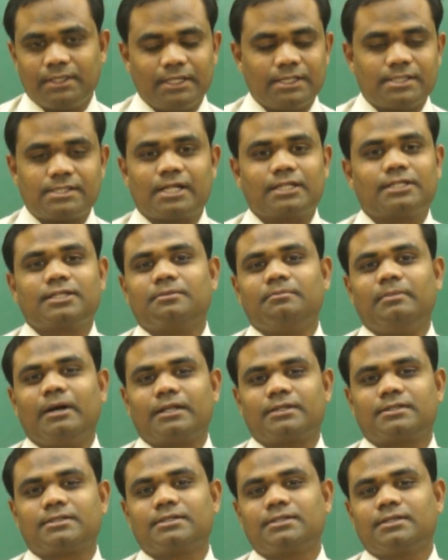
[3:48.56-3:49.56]
is nothing
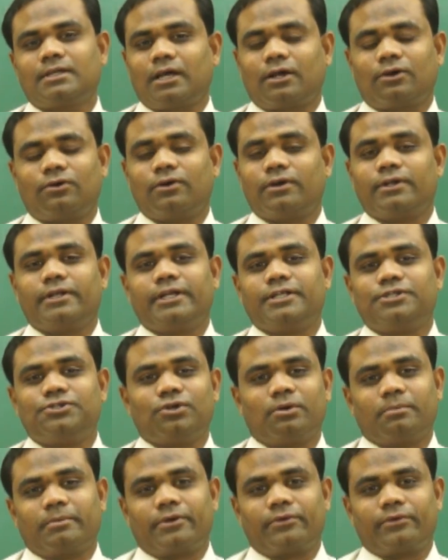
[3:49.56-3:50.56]
but a coordinate
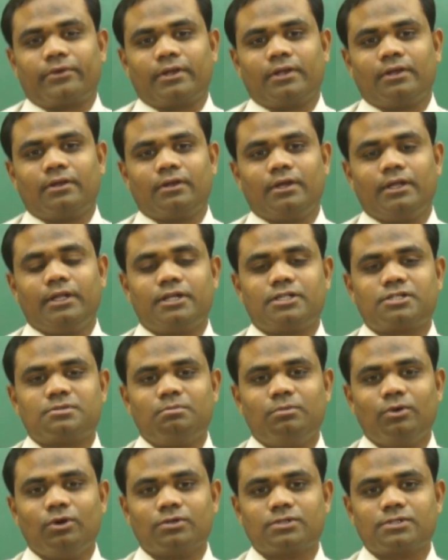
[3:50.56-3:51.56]
geometry in its
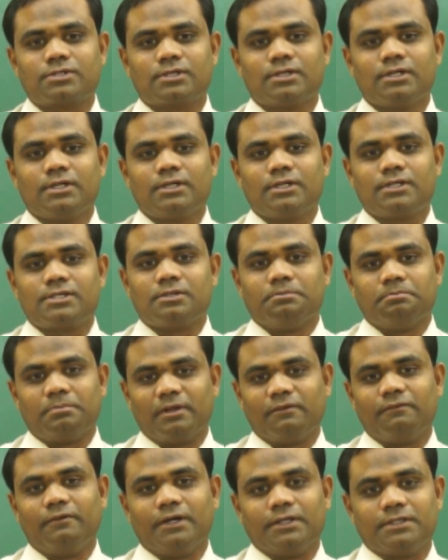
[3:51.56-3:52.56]
most
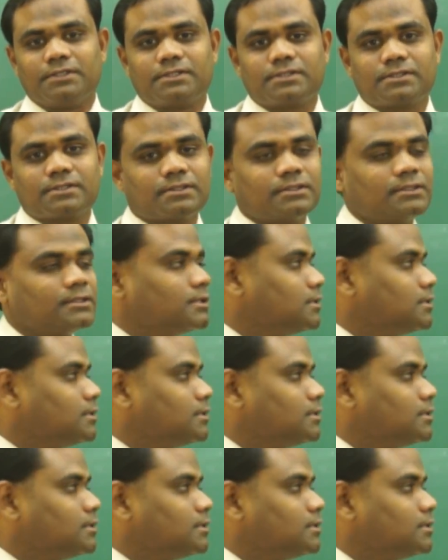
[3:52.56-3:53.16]
simpler words.